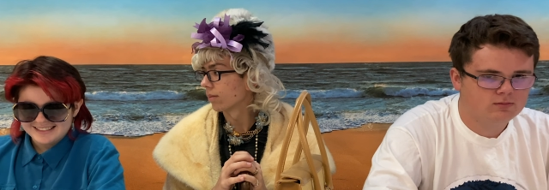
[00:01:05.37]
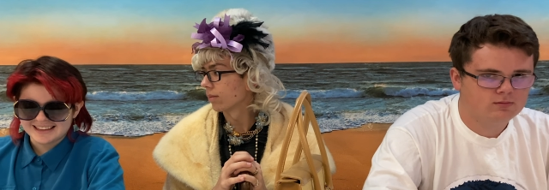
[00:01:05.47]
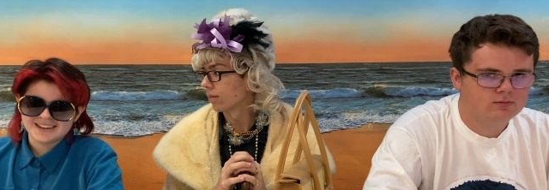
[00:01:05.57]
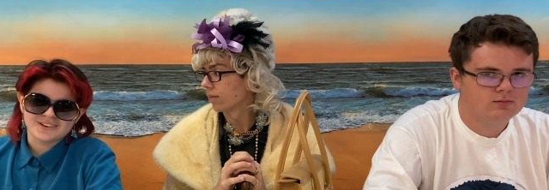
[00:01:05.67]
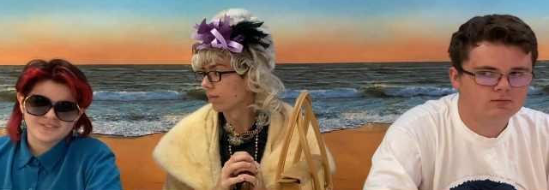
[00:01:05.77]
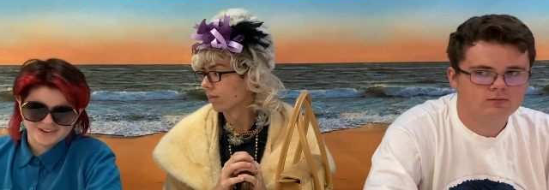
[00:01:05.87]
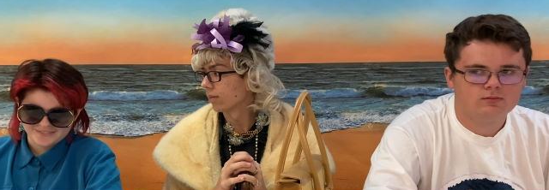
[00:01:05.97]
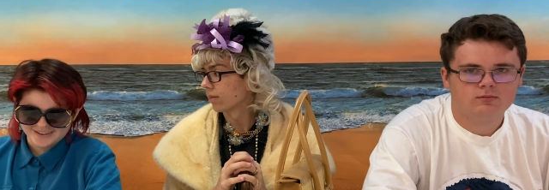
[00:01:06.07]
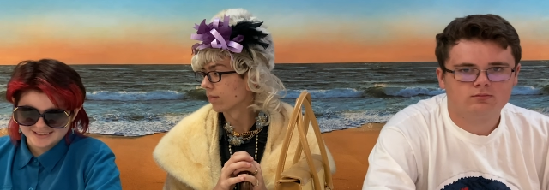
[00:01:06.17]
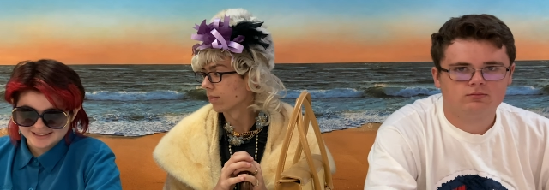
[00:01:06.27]
Speaker 1: Thank you,
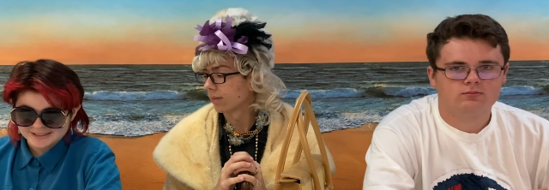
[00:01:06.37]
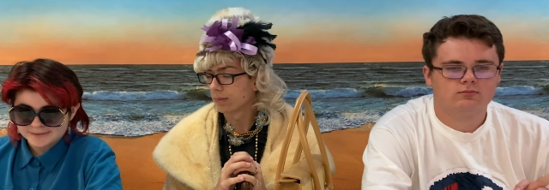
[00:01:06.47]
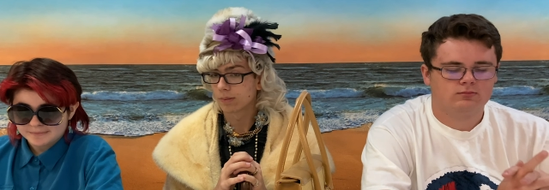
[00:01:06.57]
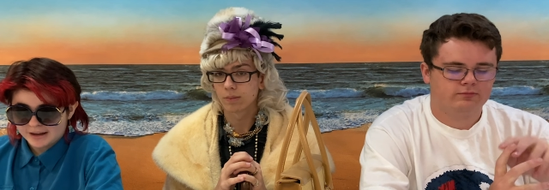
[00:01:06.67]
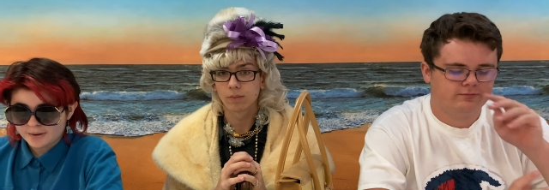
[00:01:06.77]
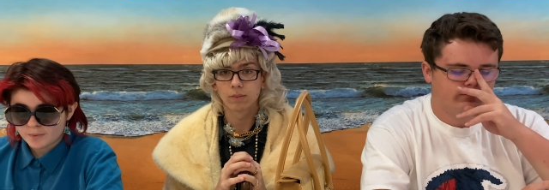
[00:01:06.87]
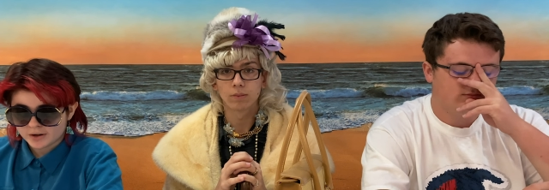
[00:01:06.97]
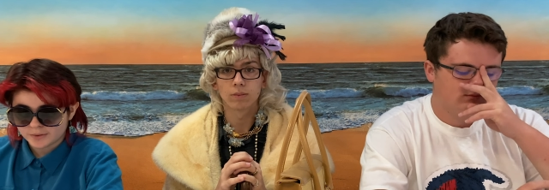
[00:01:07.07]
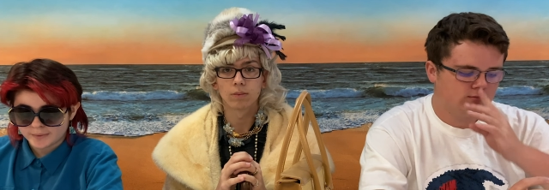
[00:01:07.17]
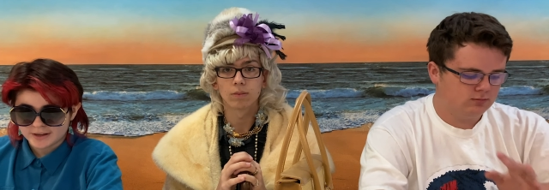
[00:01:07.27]
Frank Fridays. I'm
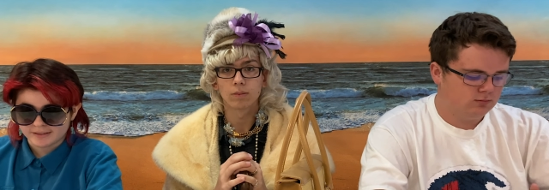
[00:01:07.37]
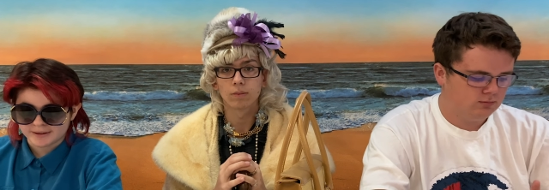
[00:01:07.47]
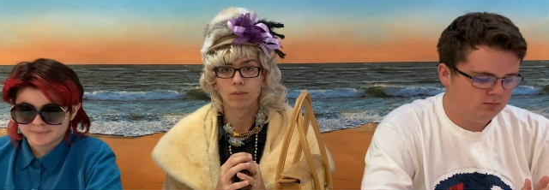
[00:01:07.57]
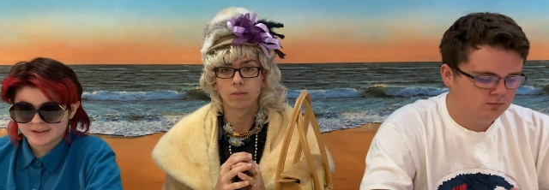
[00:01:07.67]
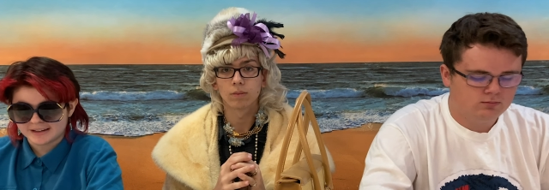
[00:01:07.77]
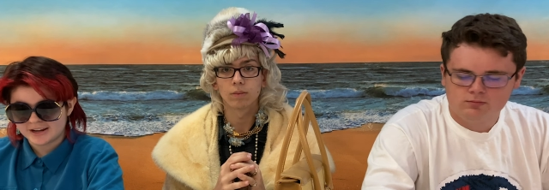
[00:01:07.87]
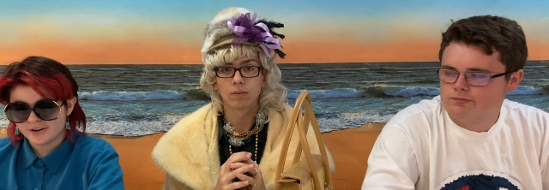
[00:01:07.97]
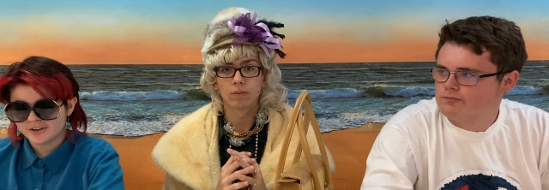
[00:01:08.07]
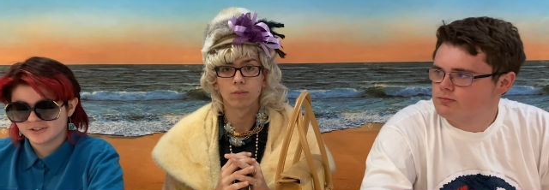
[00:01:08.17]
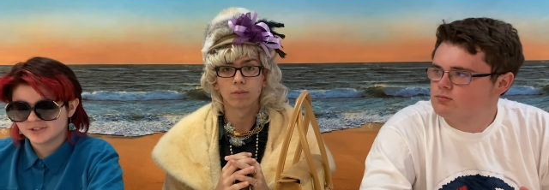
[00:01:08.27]
Wanda Weekly, and here
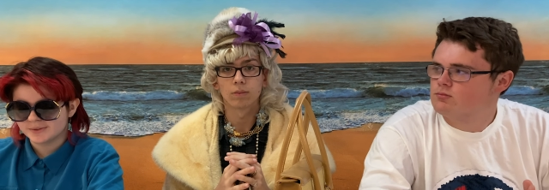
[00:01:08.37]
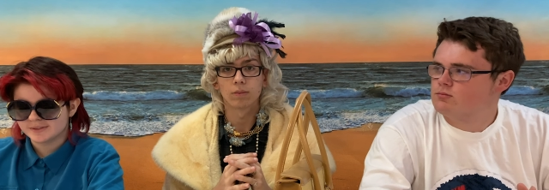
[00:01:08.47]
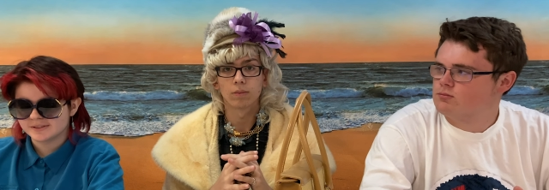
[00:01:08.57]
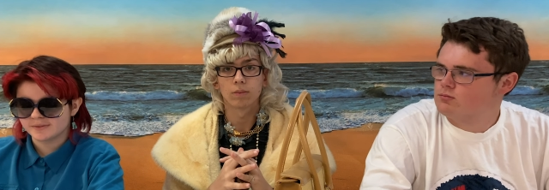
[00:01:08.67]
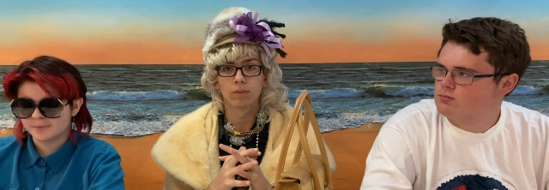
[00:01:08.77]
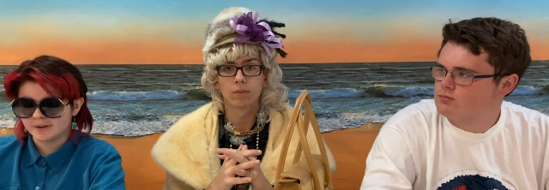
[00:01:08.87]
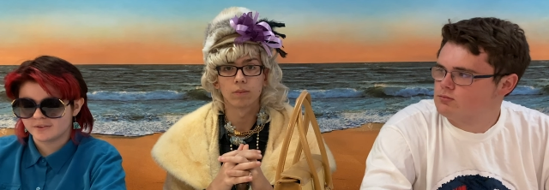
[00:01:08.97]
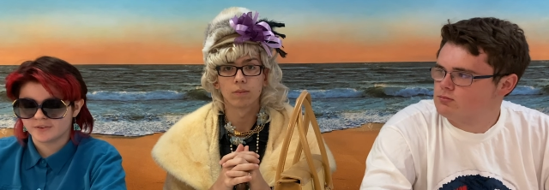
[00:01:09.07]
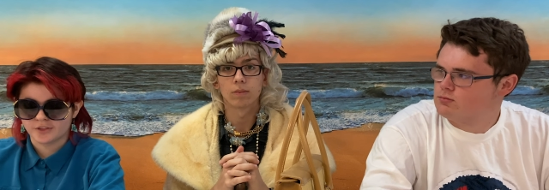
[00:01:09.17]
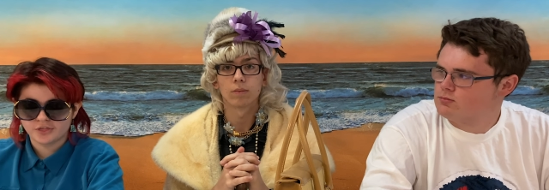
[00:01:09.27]
are your students of the
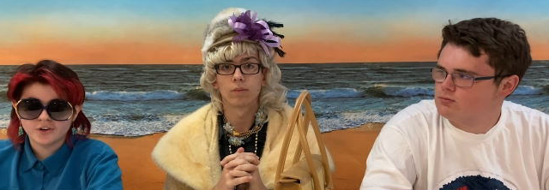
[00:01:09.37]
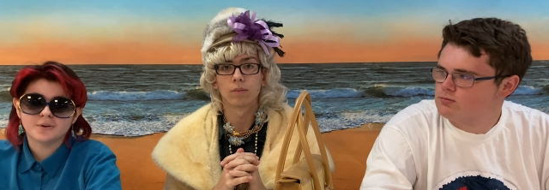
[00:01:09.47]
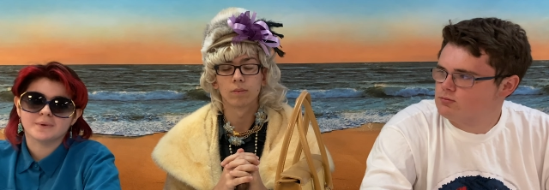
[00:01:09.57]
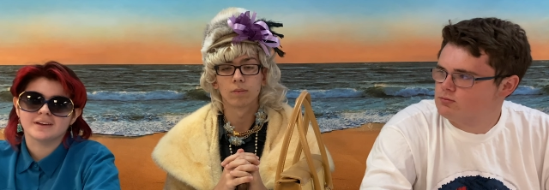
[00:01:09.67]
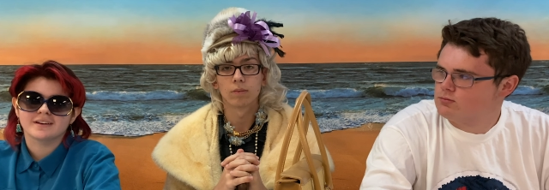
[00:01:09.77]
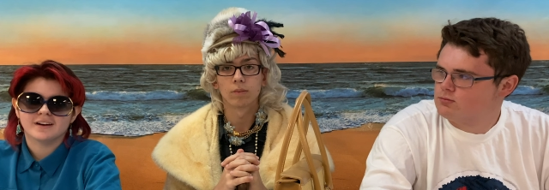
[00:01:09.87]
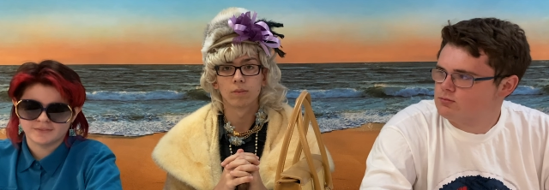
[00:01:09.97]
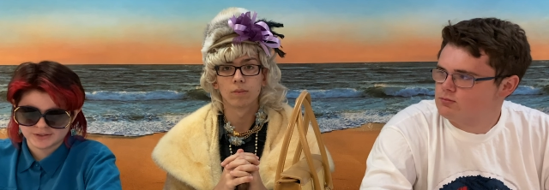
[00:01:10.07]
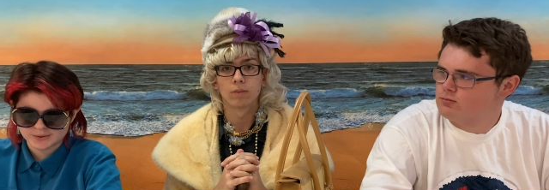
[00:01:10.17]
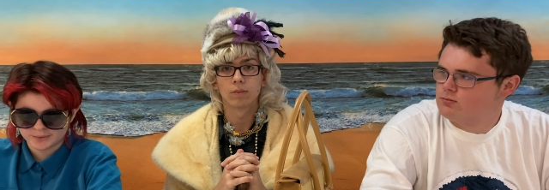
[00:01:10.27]
week for the third week
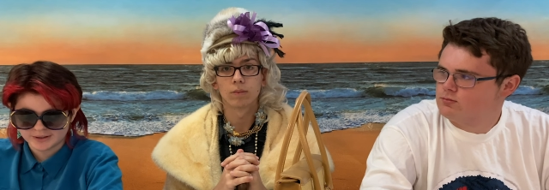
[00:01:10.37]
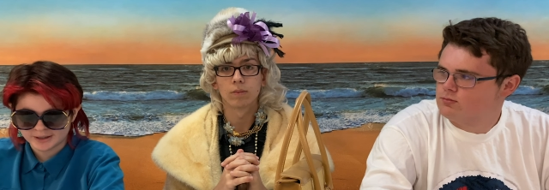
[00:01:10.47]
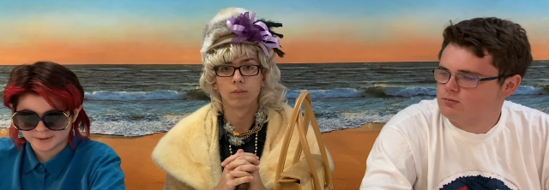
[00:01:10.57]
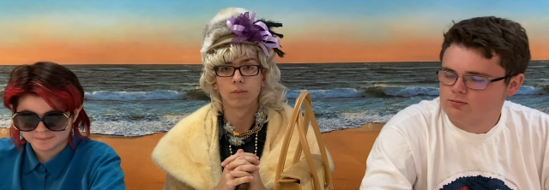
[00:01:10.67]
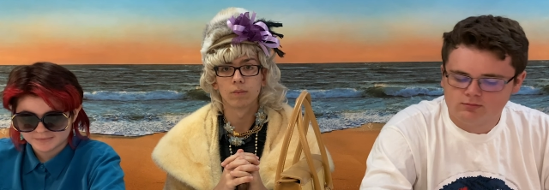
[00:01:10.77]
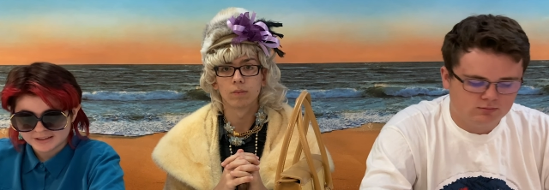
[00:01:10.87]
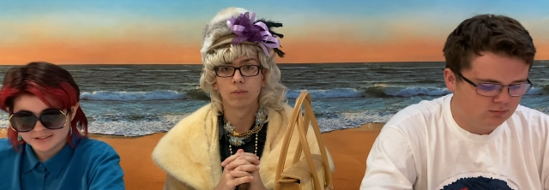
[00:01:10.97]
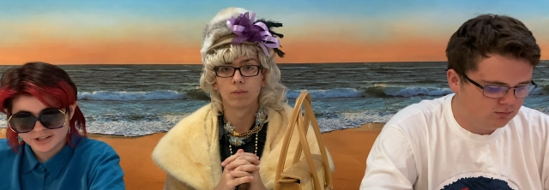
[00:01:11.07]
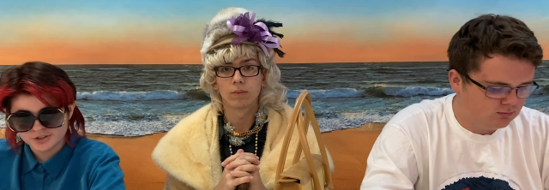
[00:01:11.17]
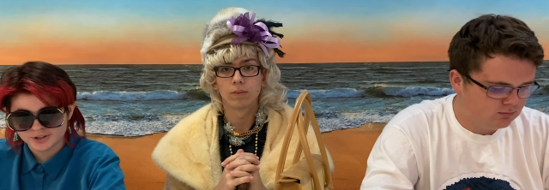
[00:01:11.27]
of the school year.
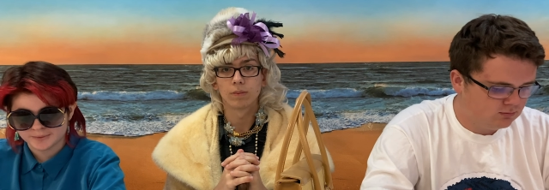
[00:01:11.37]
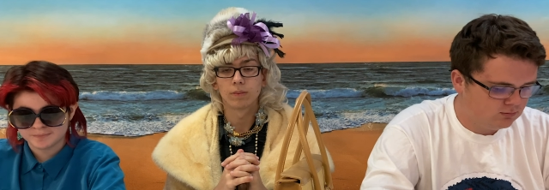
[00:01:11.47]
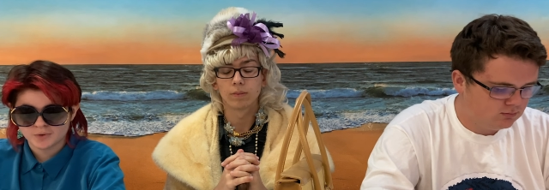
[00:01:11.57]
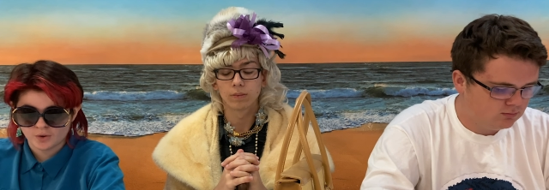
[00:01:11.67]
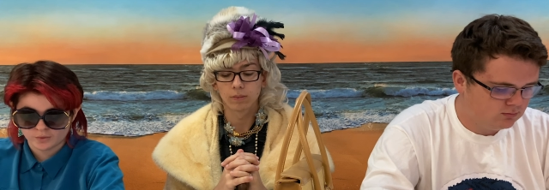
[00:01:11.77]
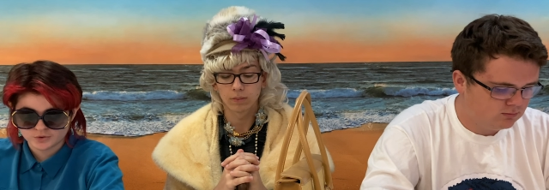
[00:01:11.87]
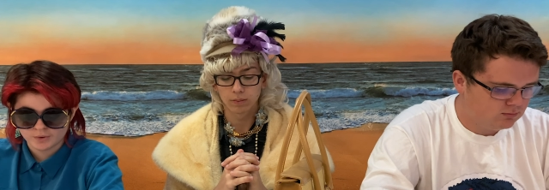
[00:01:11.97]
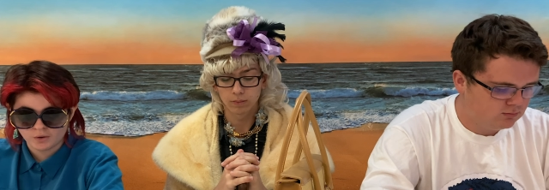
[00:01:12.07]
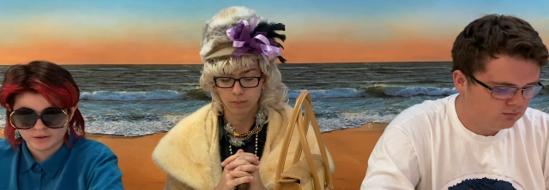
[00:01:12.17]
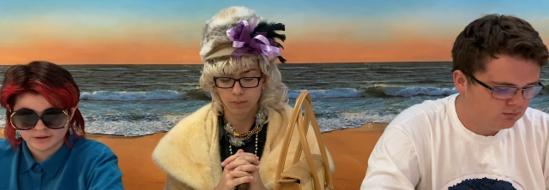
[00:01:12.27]
Teacher, Coach
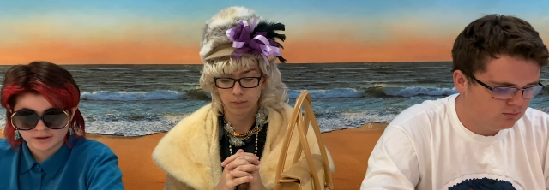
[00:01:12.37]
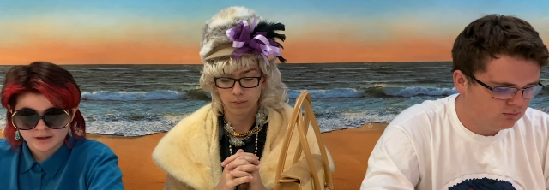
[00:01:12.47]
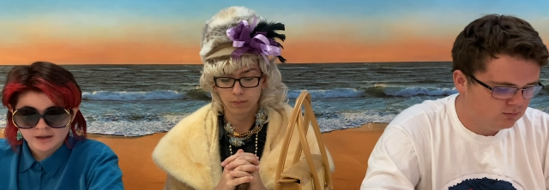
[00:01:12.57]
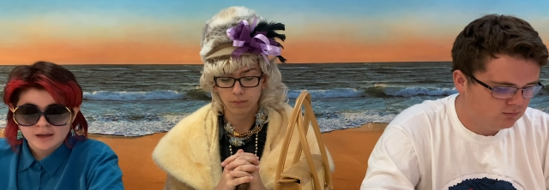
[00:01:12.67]
Roland.